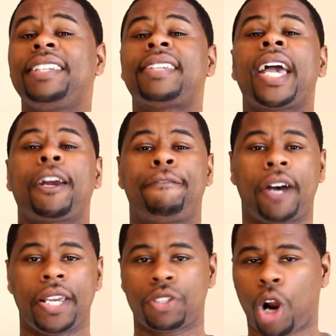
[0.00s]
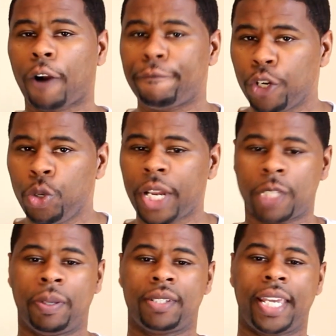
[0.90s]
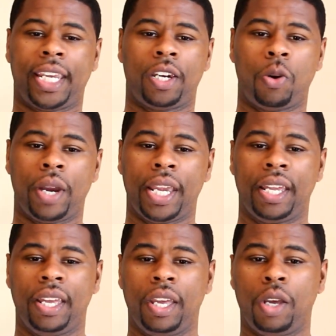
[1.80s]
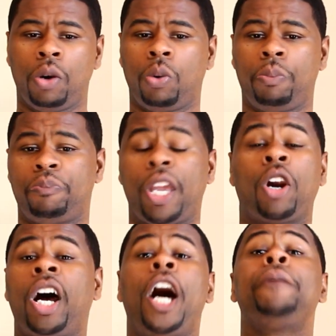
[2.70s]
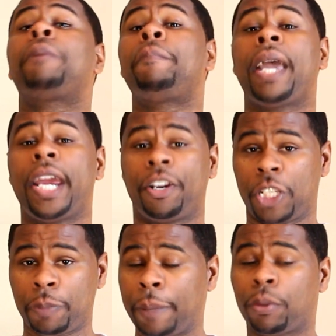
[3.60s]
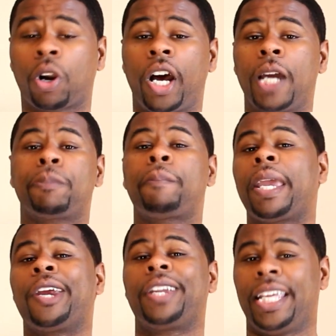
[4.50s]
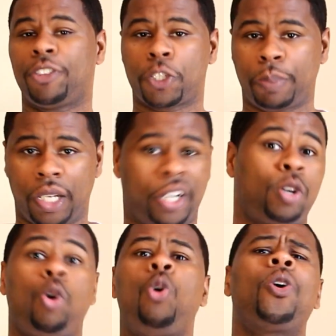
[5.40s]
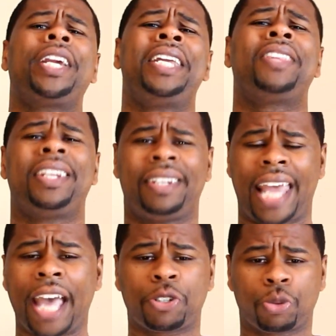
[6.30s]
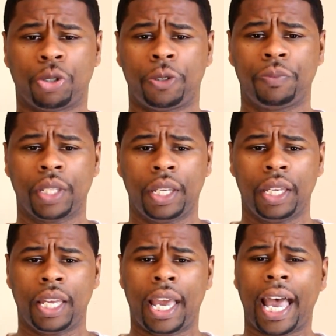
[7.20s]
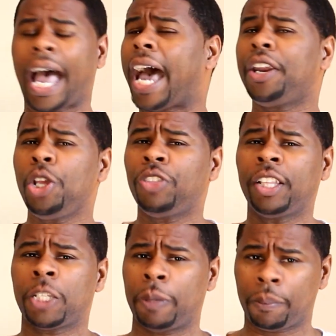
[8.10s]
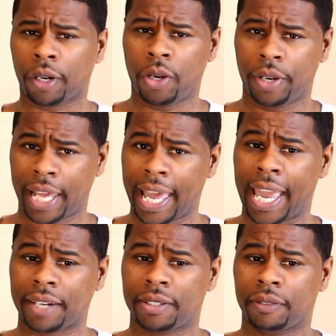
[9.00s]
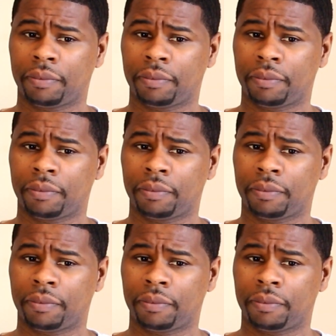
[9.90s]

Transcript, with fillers: sacrifice, our food has been taken away, they are unprepared. These people are unprepared in the spirit or in the natural. How do you think these people are going to act?